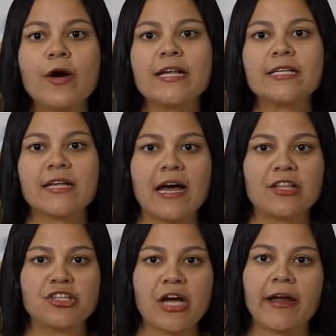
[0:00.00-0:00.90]
US
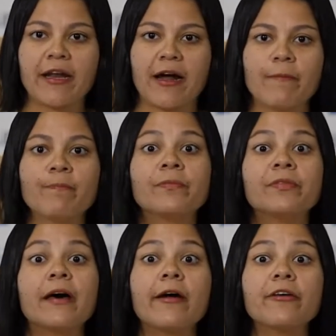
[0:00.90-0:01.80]
and China,
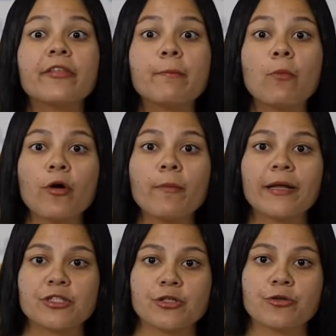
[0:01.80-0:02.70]
that are the more
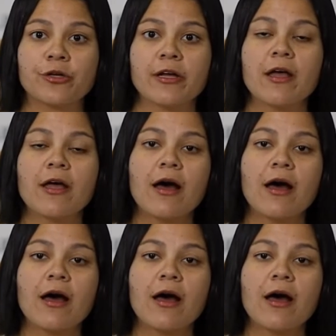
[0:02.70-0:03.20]
mature